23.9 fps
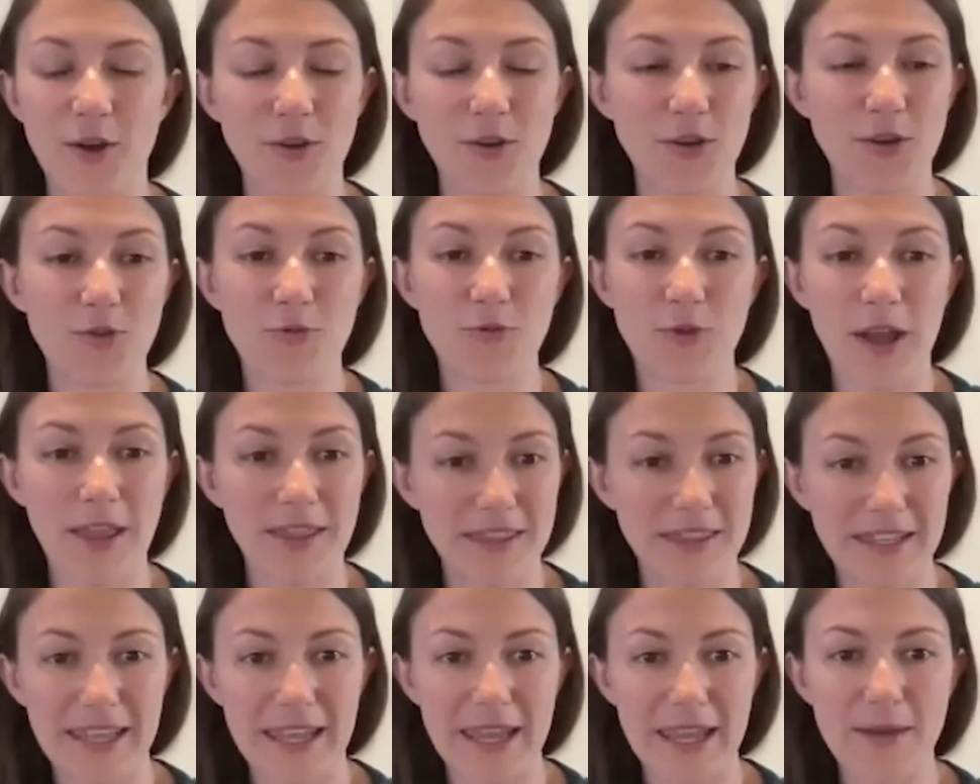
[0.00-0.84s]
you
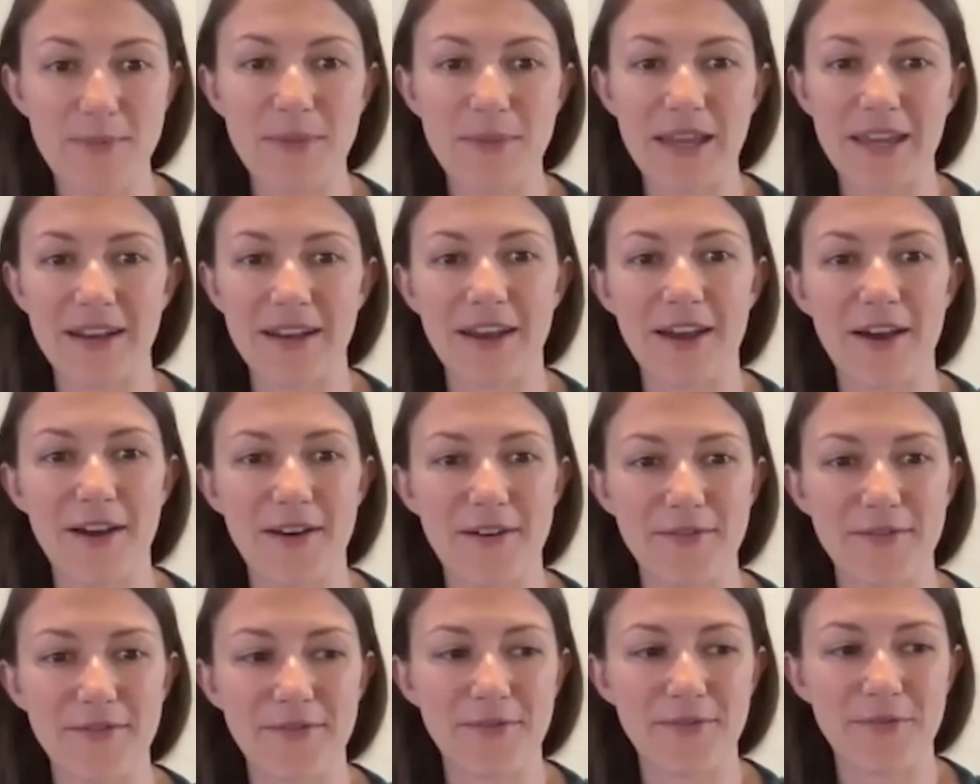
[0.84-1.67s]
run the gamut
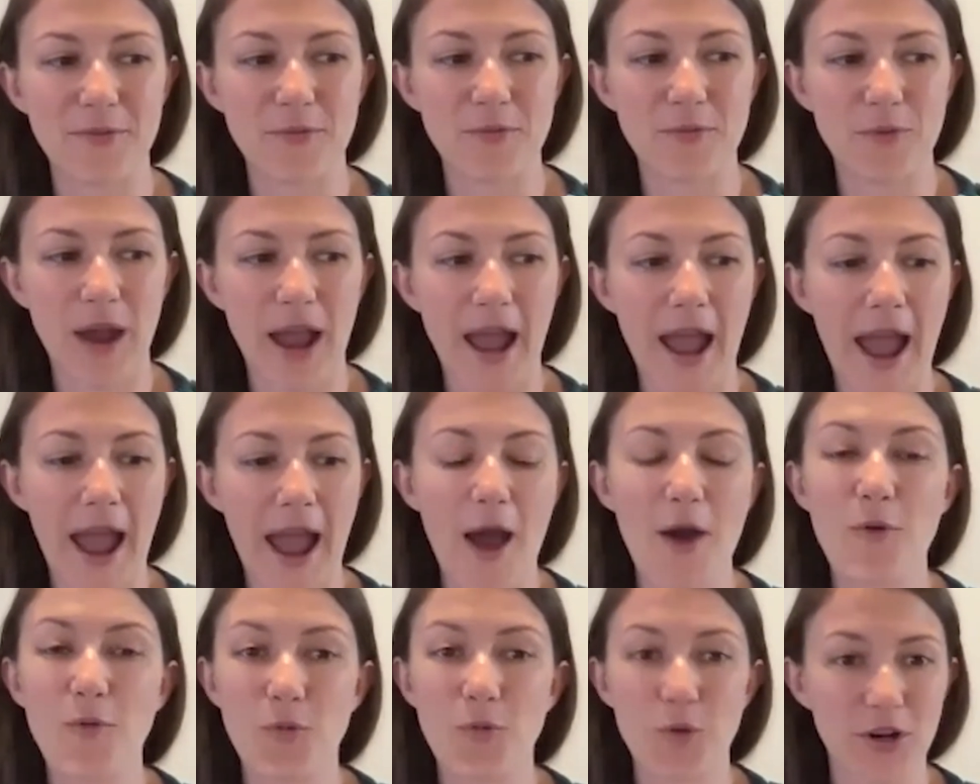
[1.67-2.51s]
of
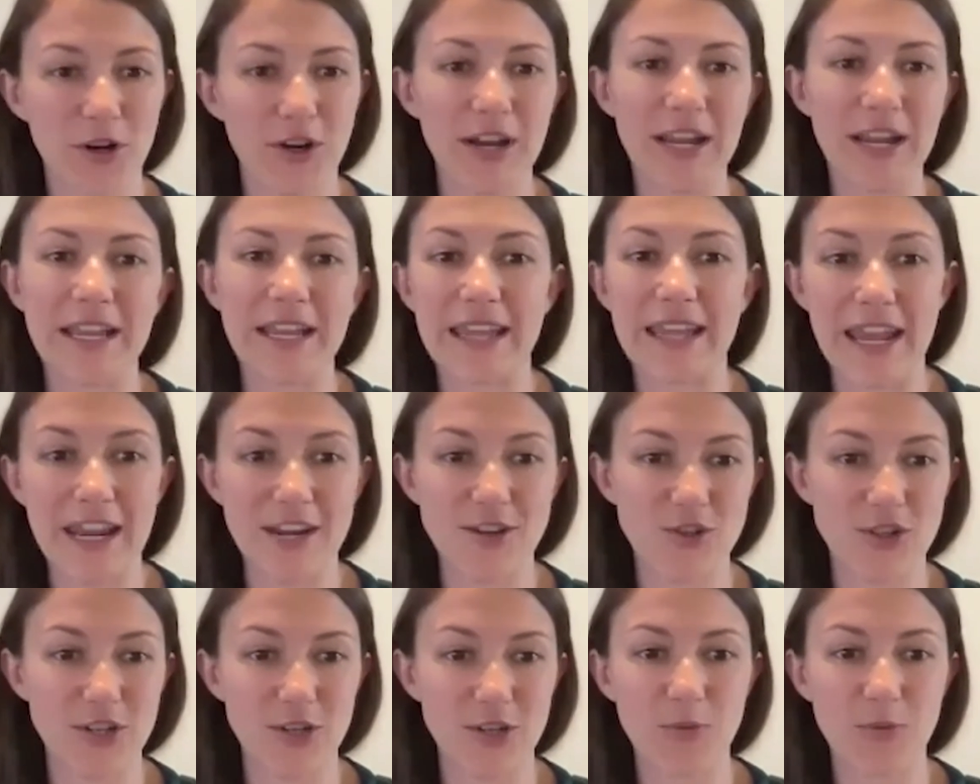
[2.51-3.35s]
how we're
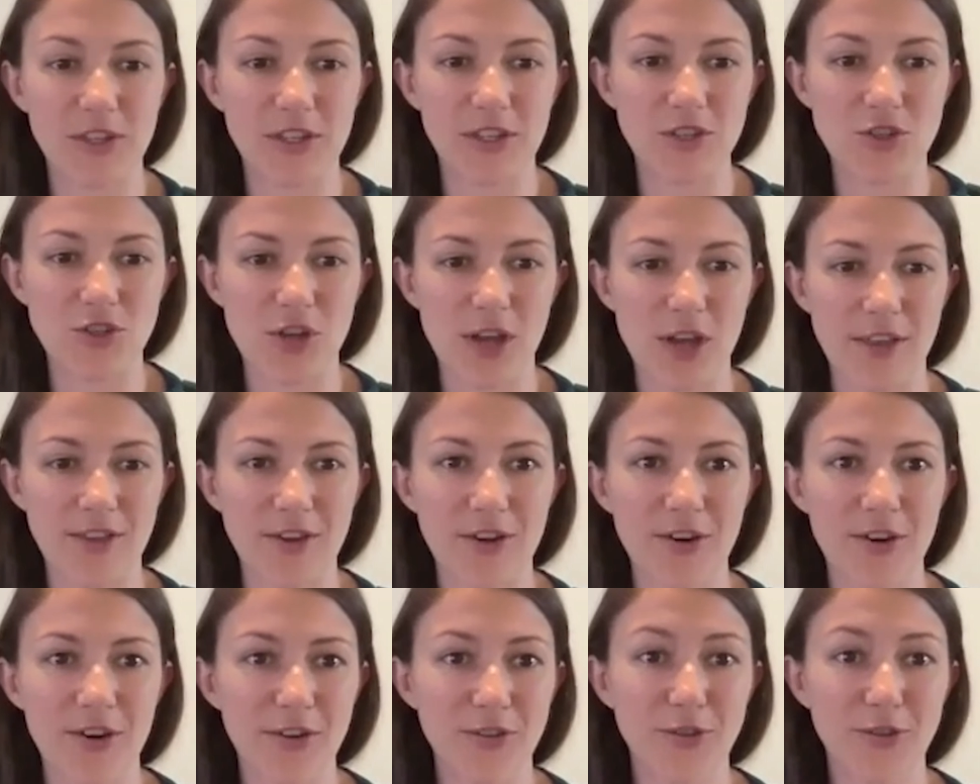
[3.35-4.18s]
engaging with each
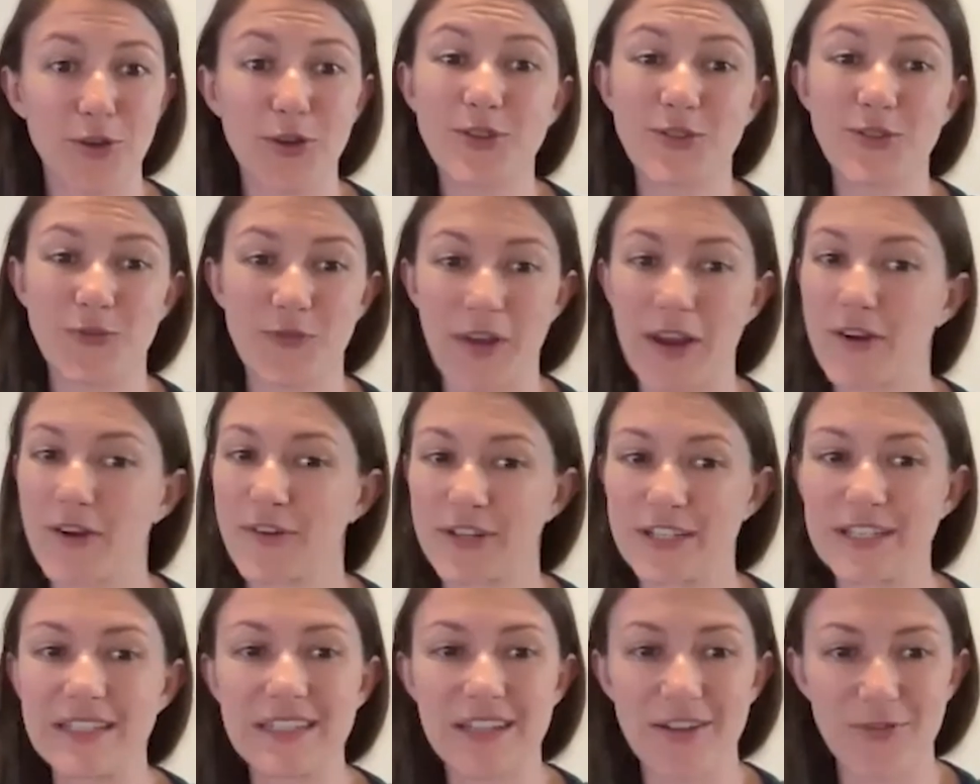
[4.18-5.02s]
other. It looks
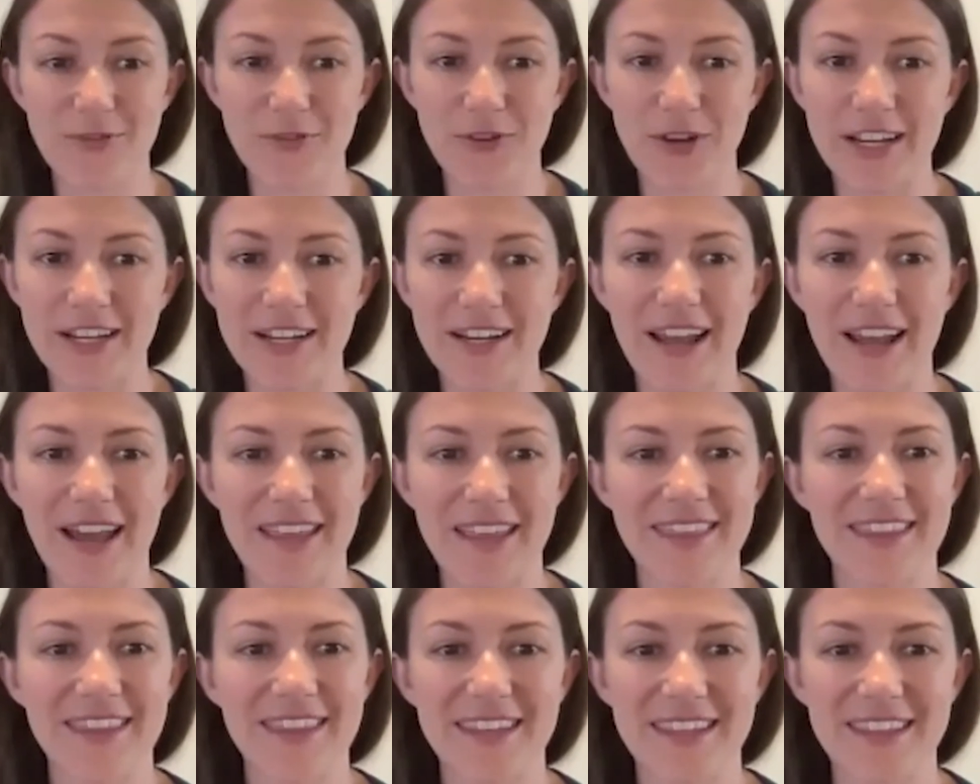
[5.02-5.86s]
very different,
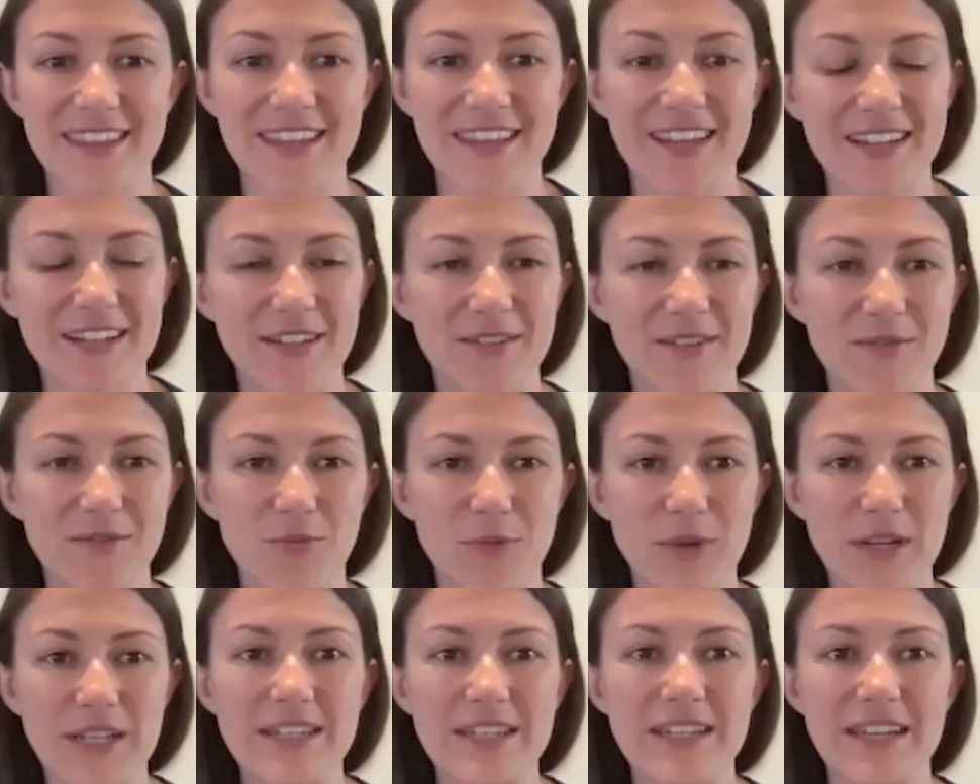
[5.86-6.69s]
I think, than
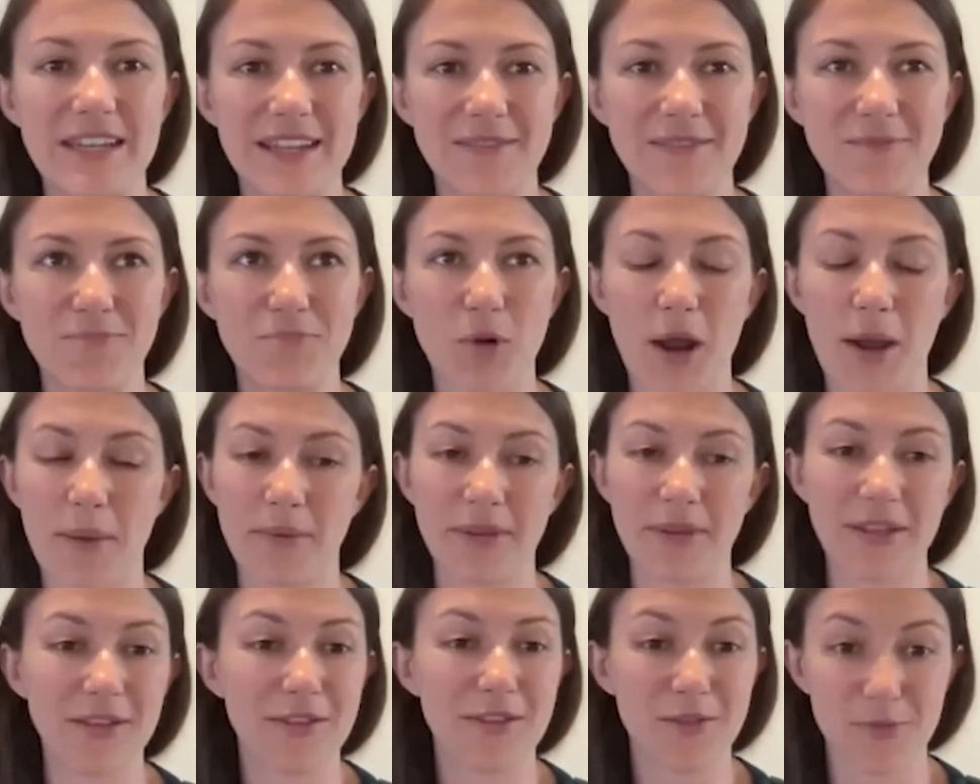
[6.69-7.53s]
we did
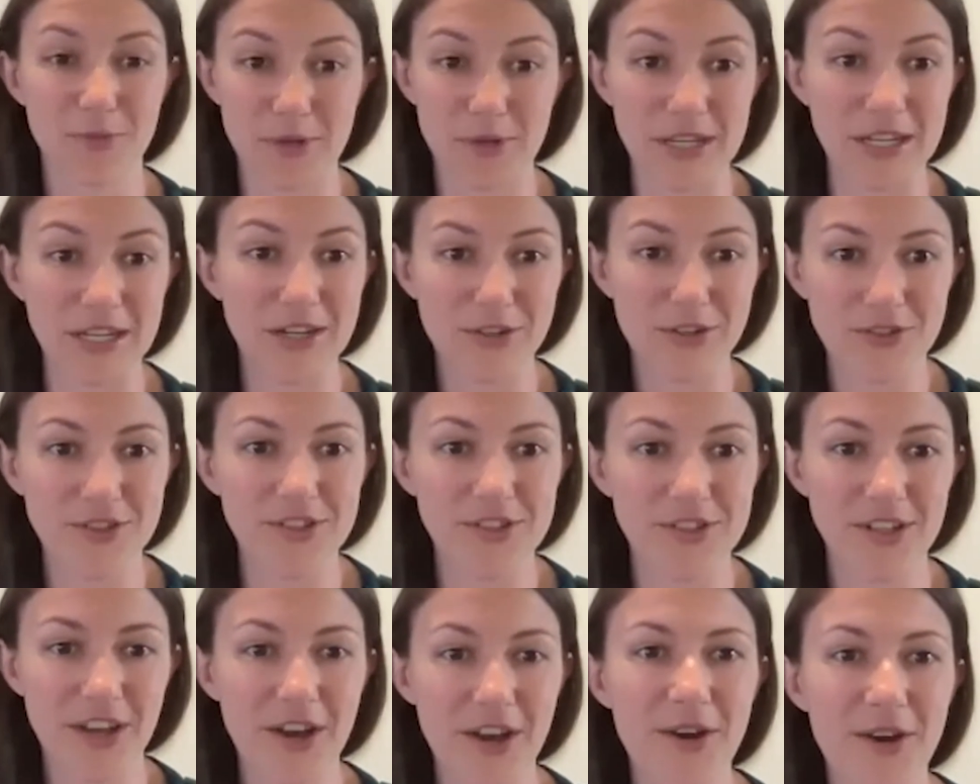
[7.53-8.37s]
probably 3
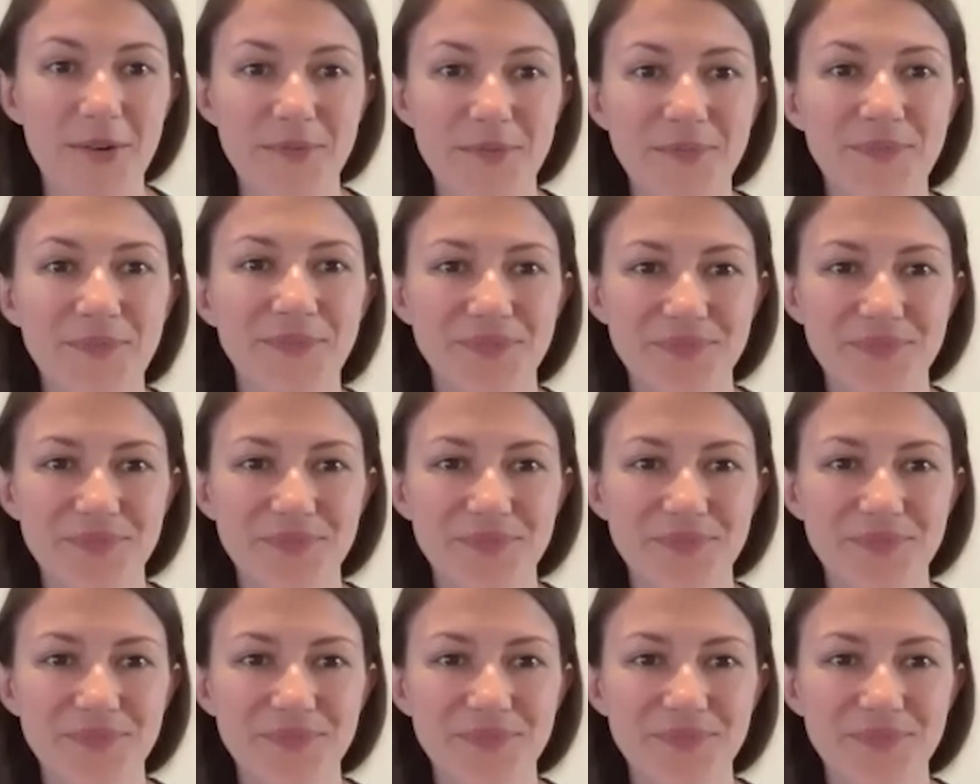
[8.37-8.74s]
years ago.